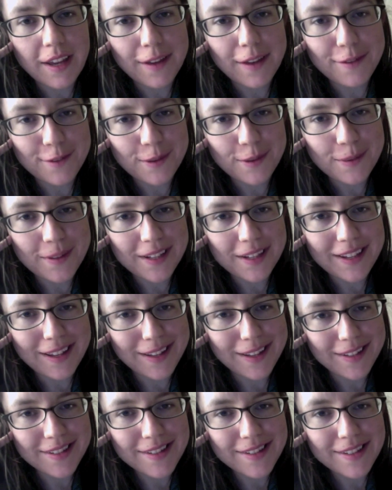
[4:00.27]
everyone
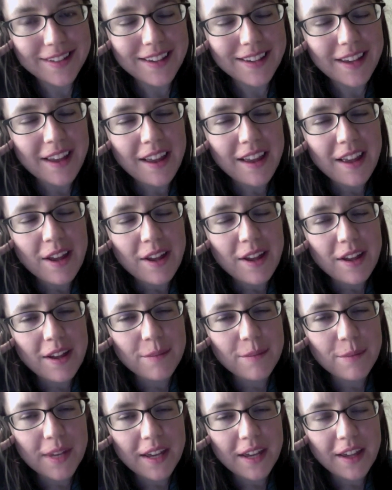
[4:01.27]
else,
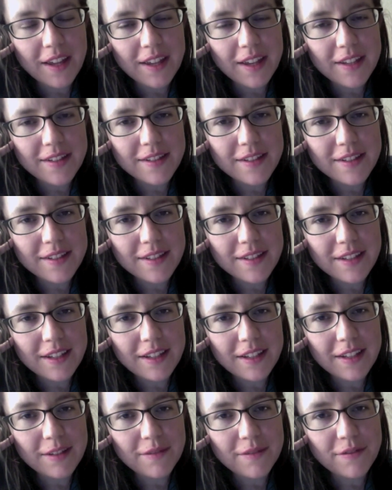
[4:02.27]
because
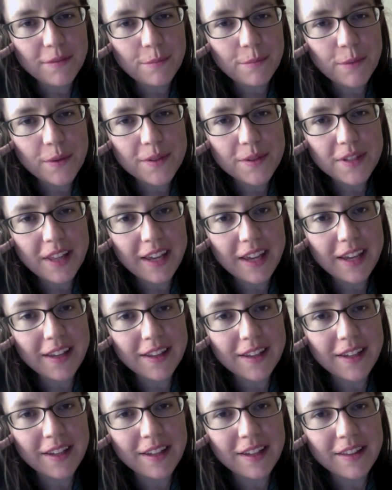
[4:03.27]
most
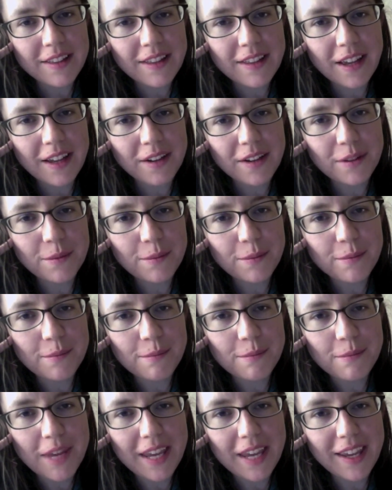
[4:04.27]
likely that'll
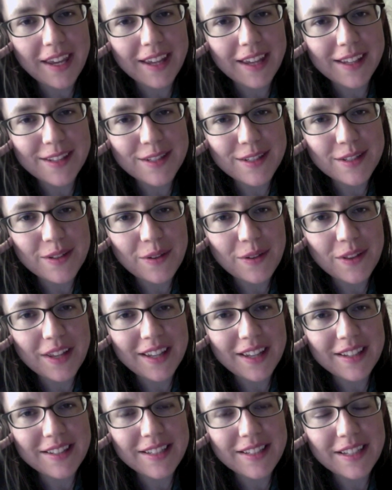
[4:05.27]
make it so
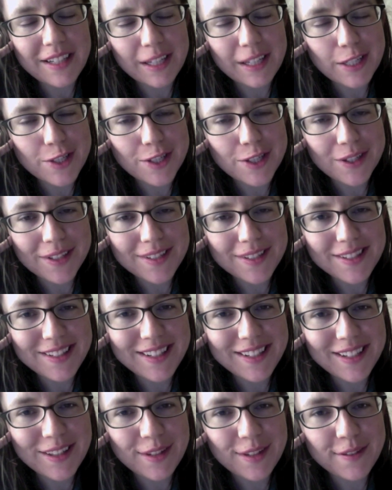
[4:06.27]
that teenagers
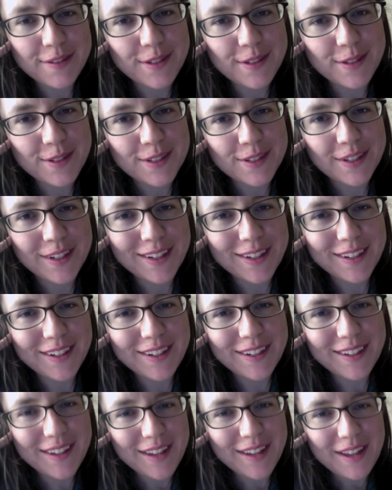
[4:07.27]
in the future
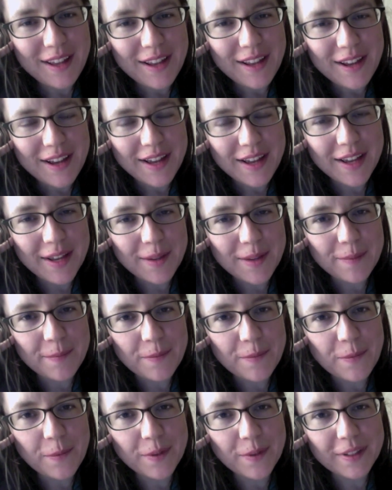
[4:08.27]

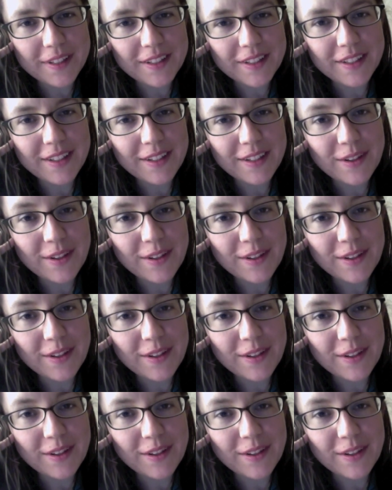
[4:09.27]
will,